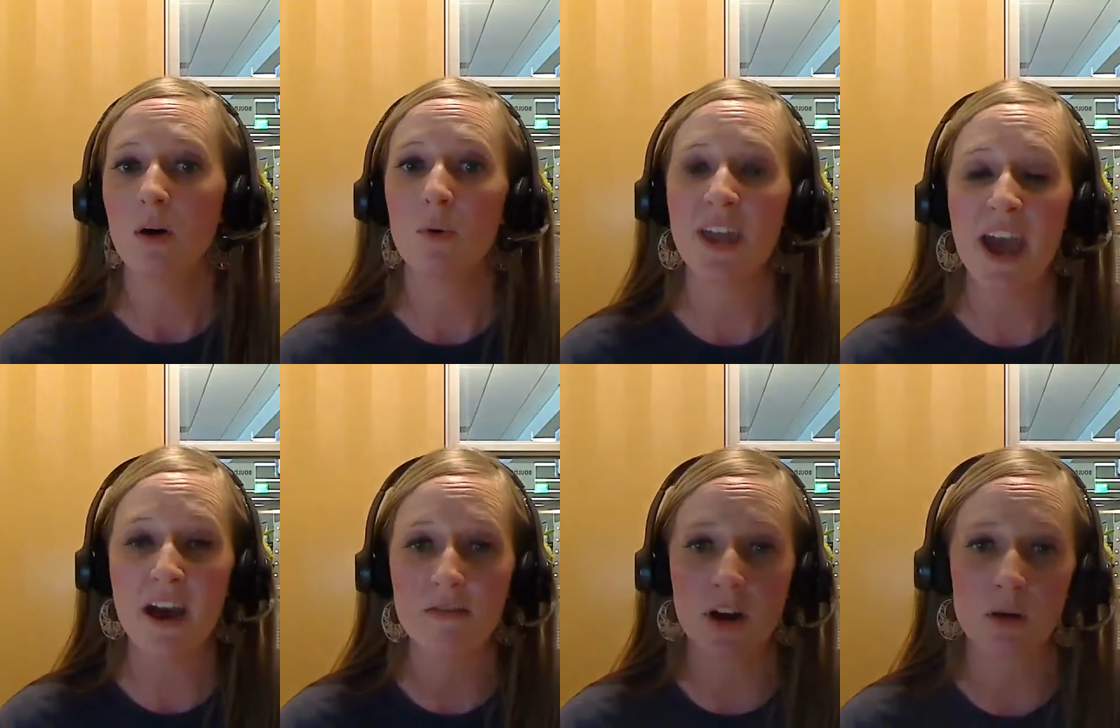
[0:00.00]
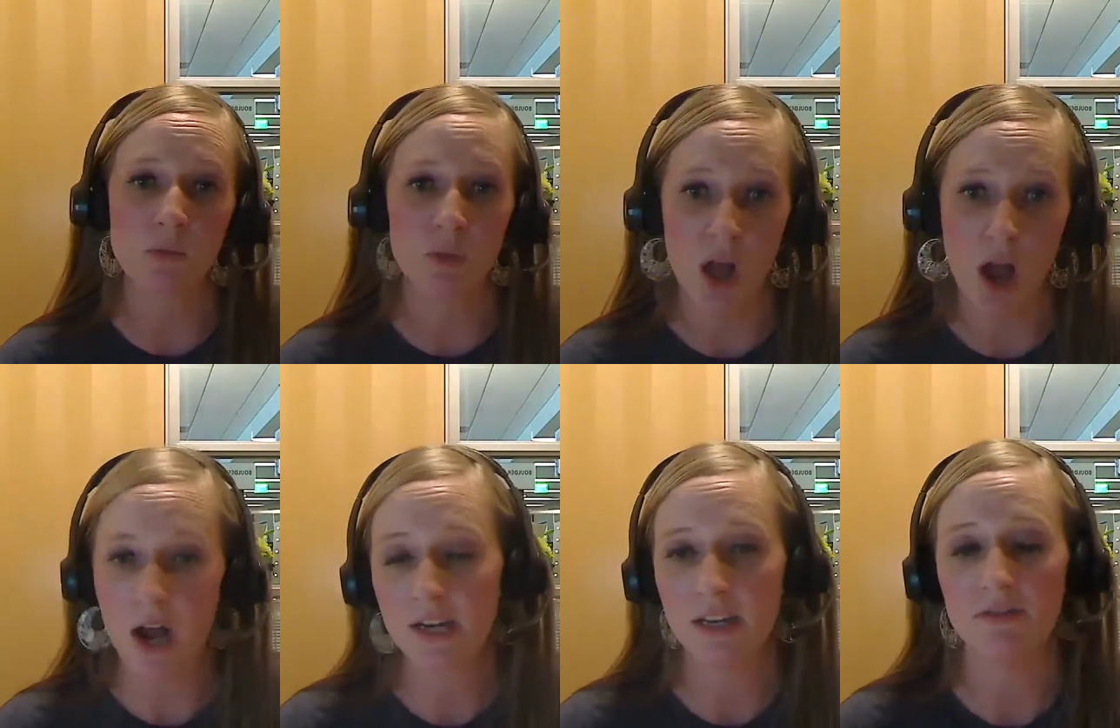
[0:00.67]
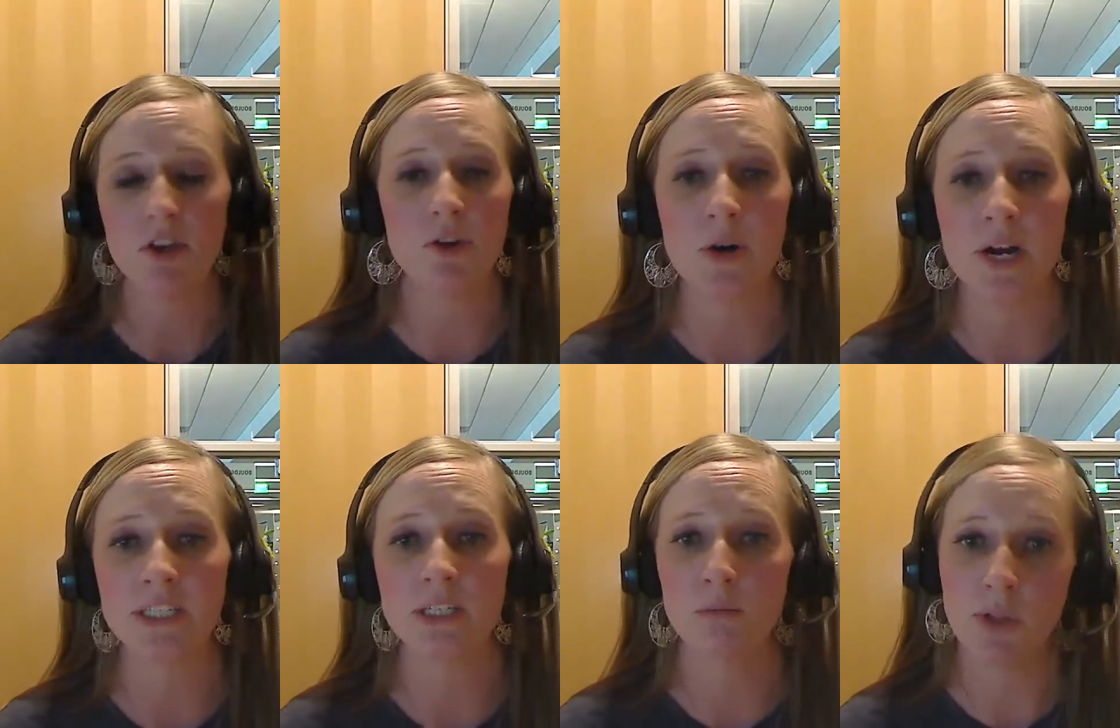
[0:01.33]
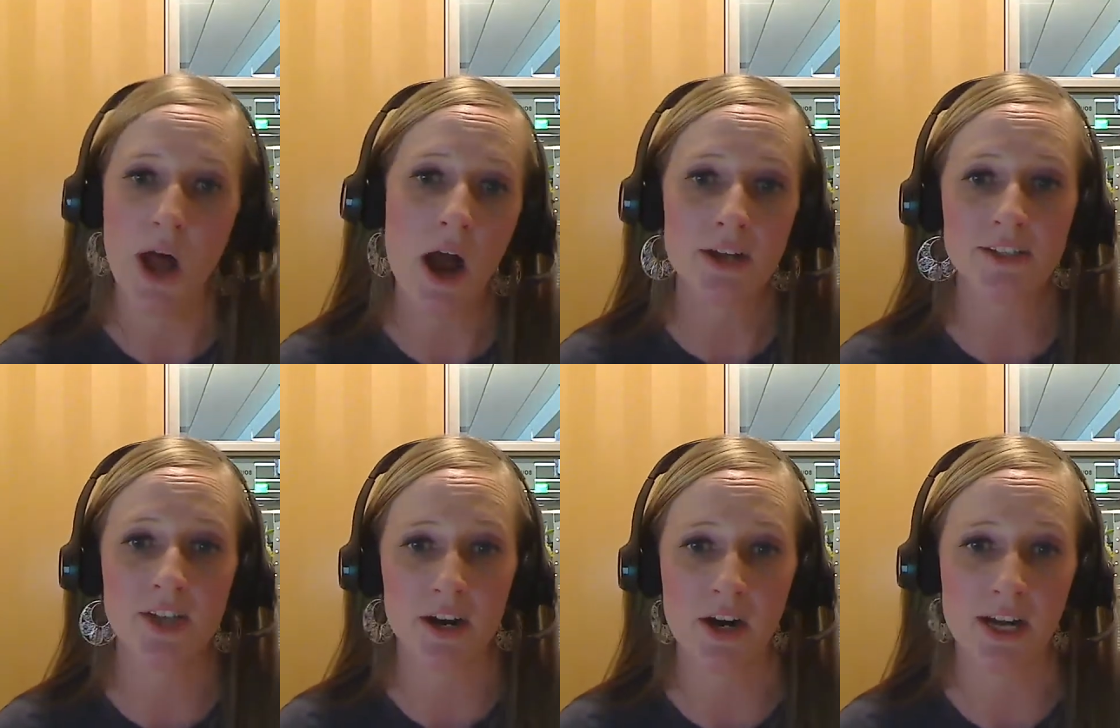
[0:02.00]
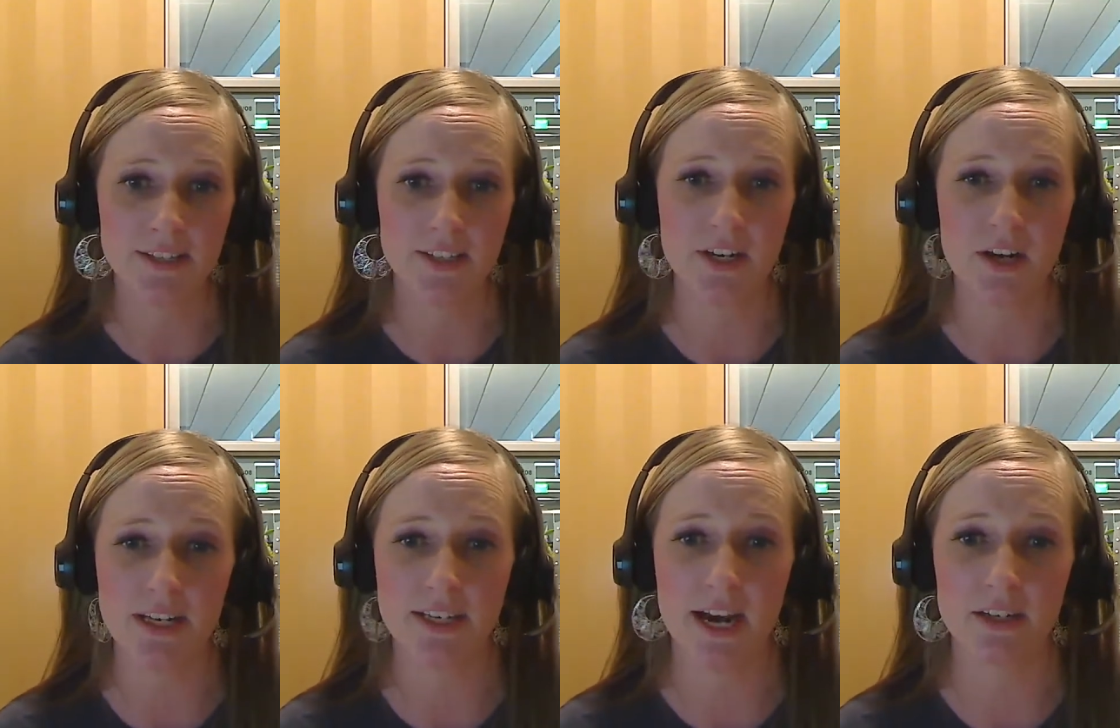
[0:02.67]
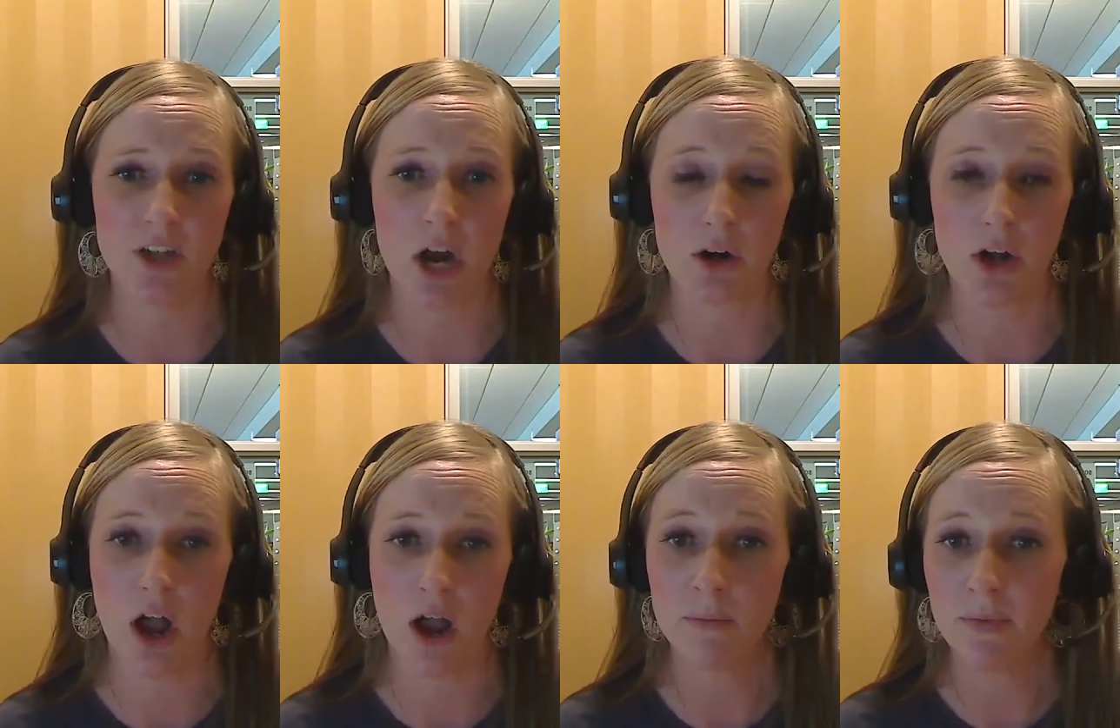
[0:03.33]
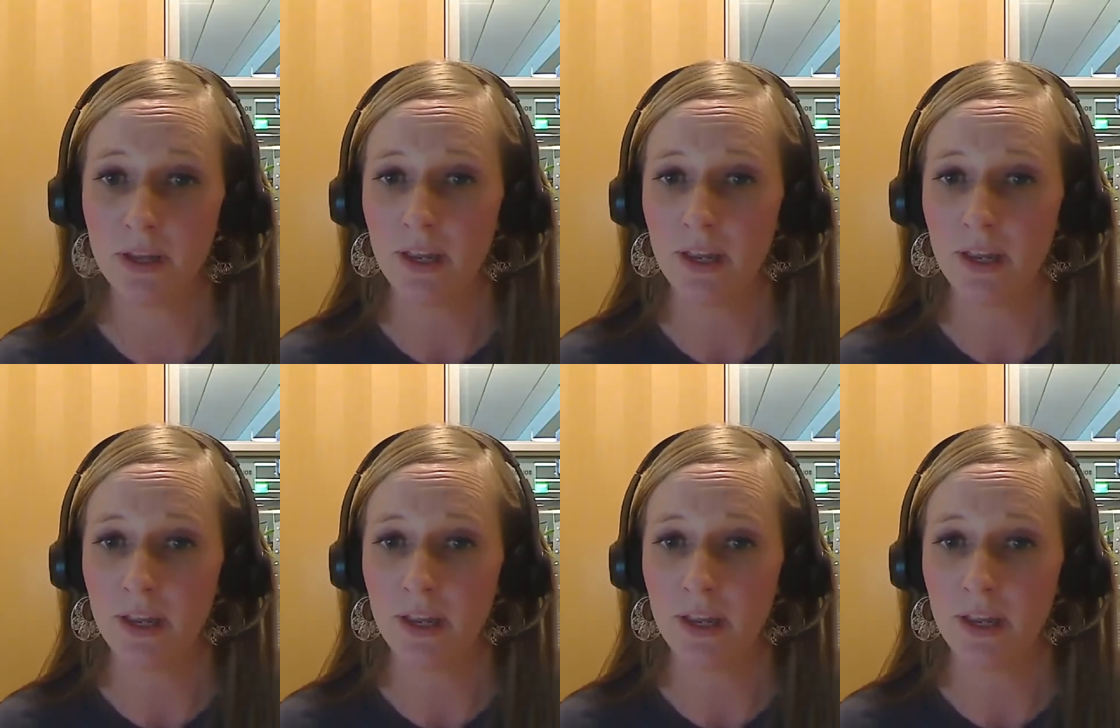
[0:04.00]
We have our blog. If you go out to blogs.constantcontact.com.